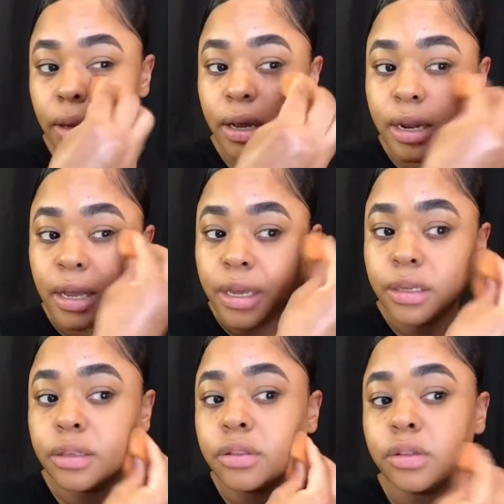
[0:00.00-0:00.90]
Yeah,
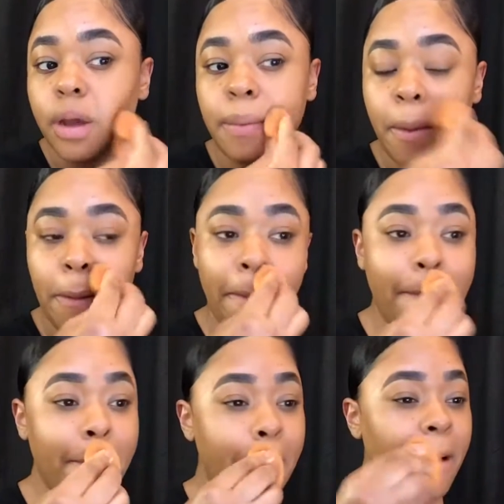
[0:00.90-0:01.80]
like, so I've
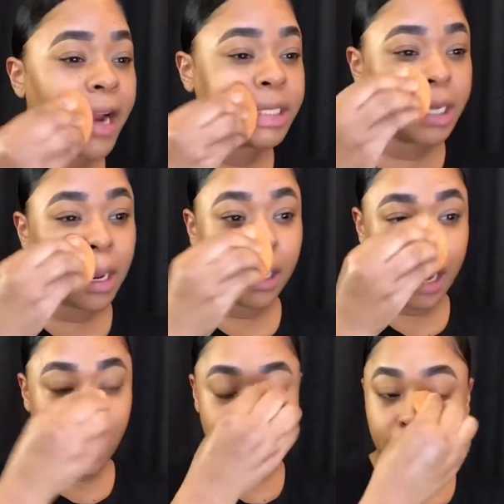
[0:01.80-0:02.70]
been watching a
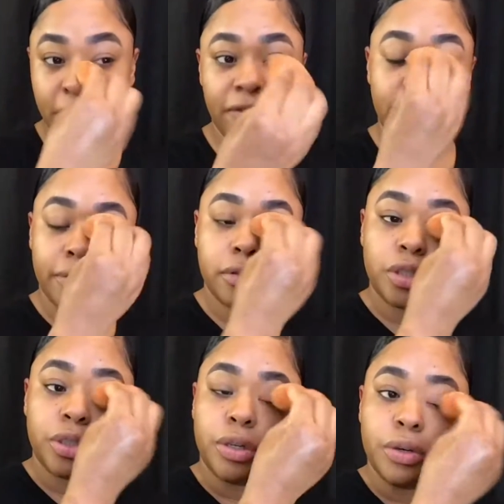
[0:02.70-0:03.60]
lot of
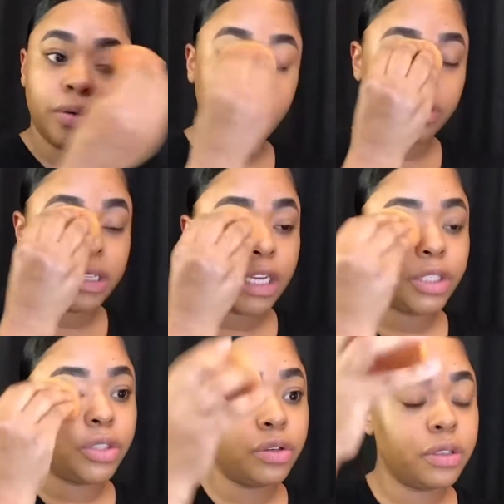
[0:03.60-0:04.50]
shows, not
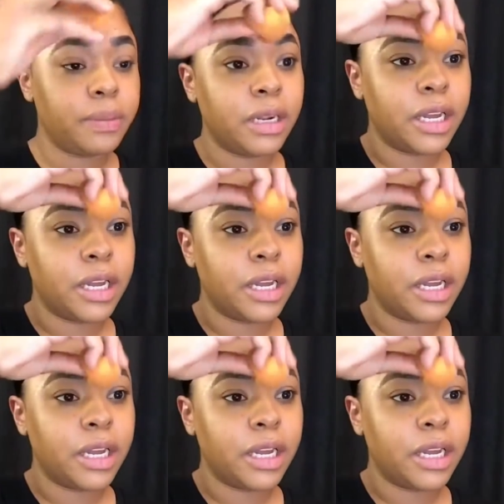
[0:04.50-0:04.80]
shows, but